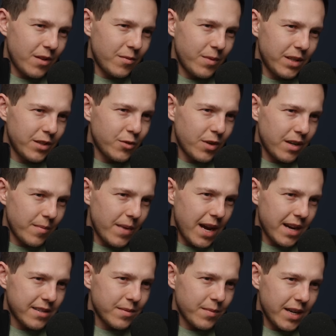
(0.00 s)
I really tried to
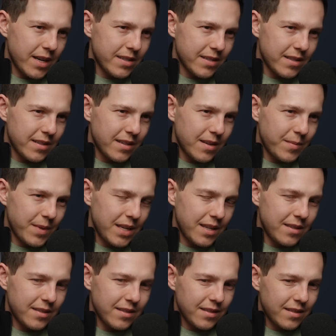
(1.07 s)
maximize it. Mm. I
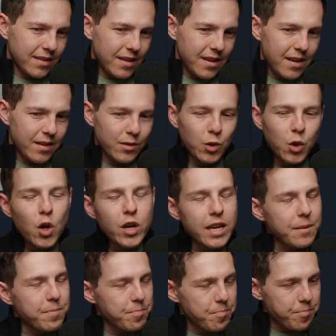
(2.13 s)
mean,
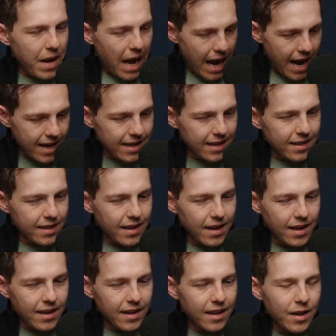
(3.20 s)
looking back,
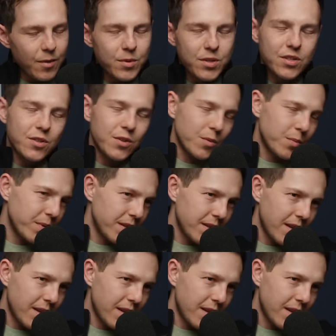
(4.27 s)
it was stupid.